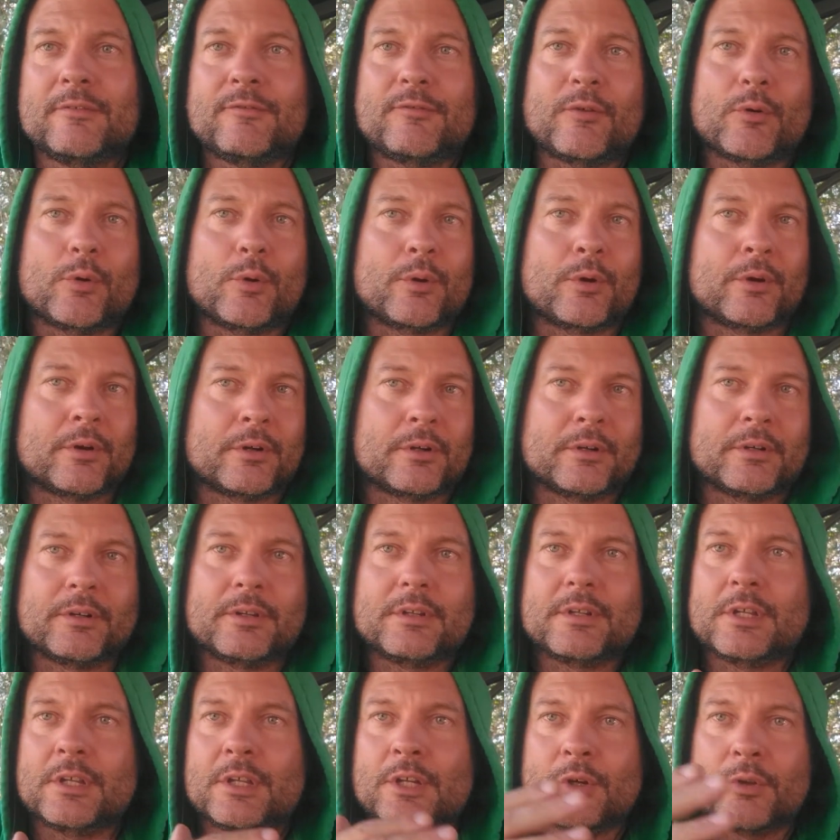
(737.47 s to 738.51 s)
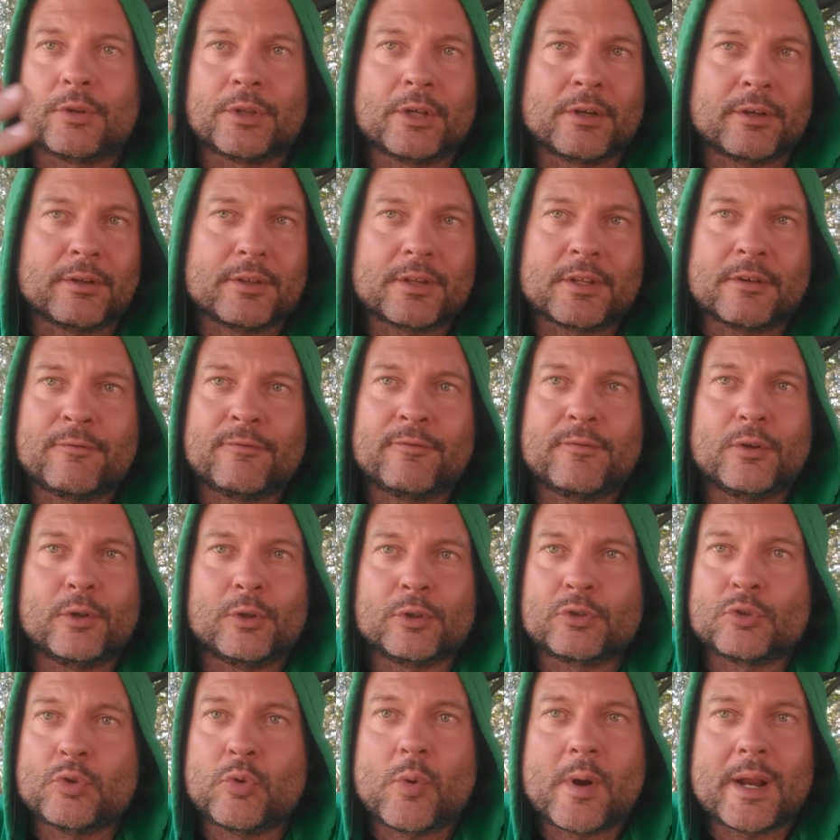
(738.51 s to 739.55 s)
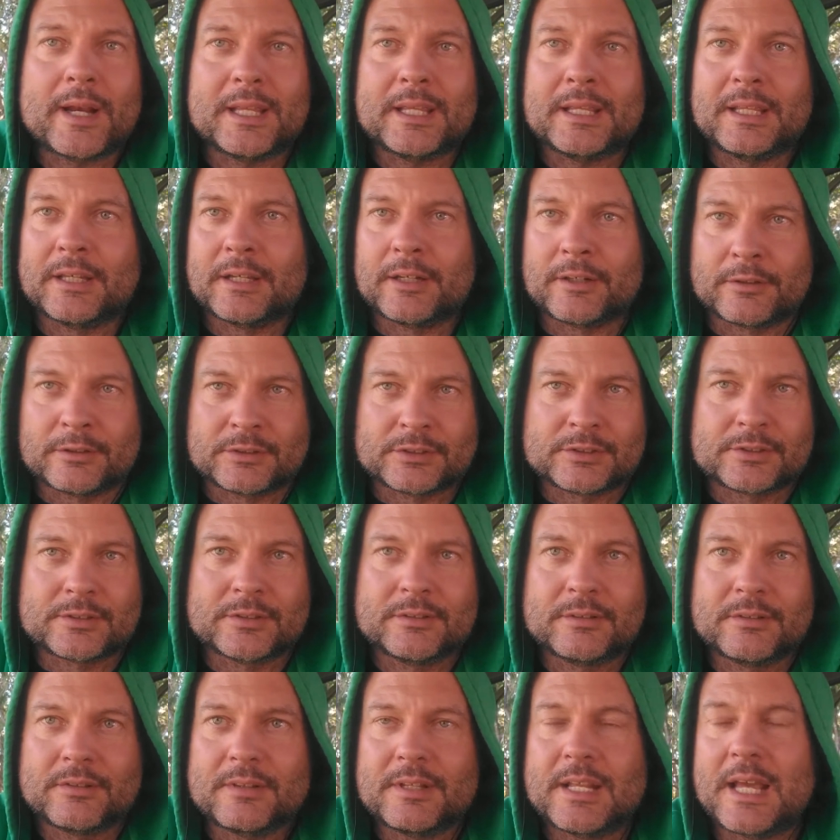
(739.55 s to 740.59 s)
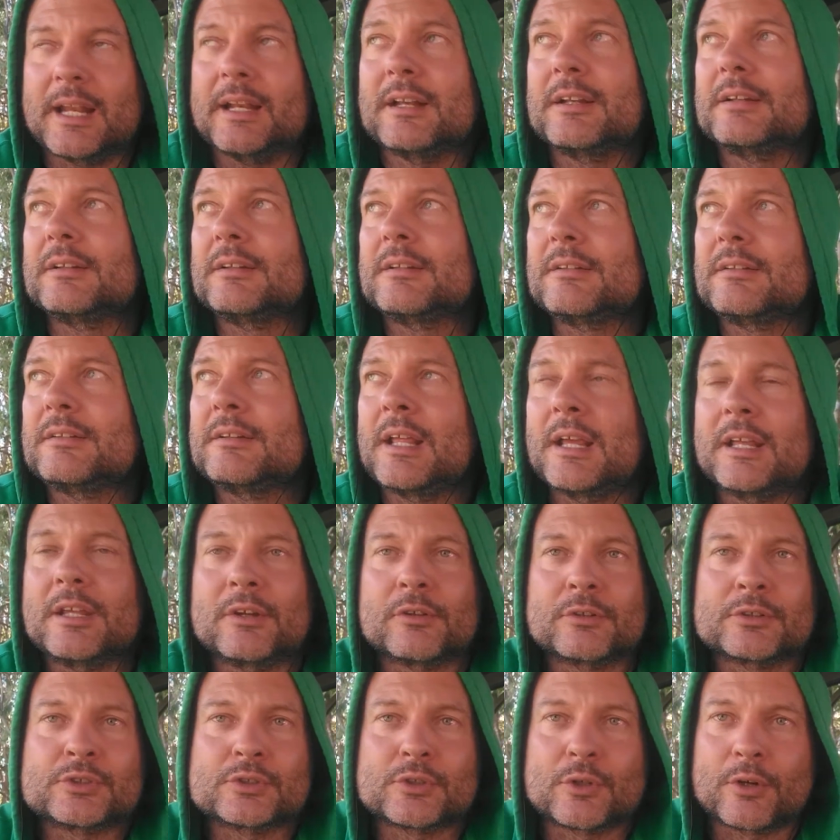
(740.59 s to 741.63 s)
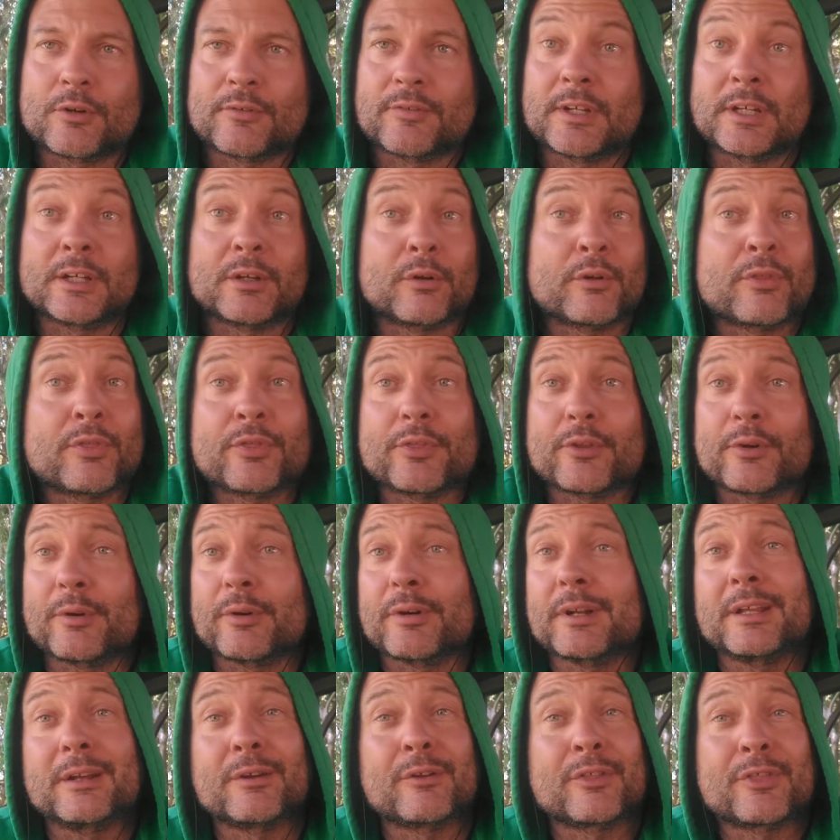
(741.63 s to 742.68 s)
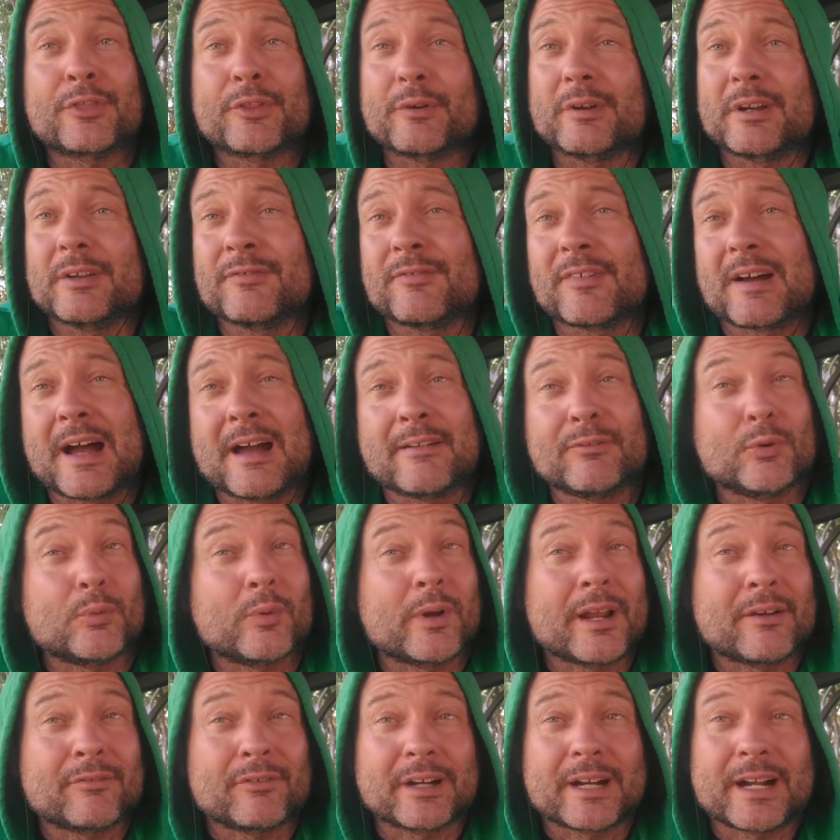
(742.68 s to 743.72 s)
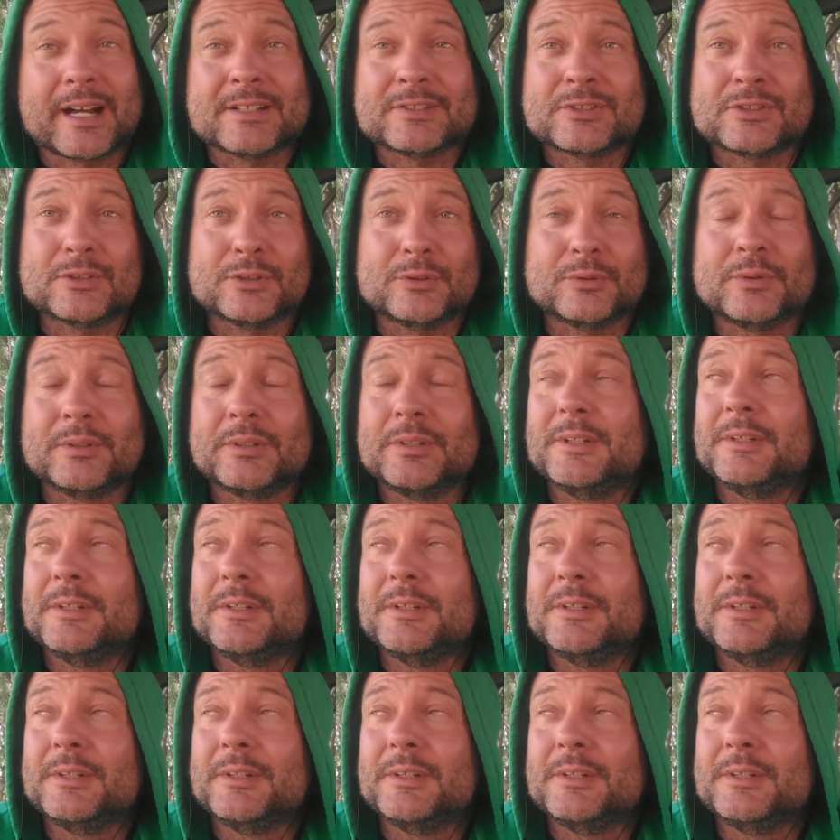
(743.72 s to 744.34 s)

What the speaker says: for the full 20 years that you're serving, or 30 or 35 or whatever guys do.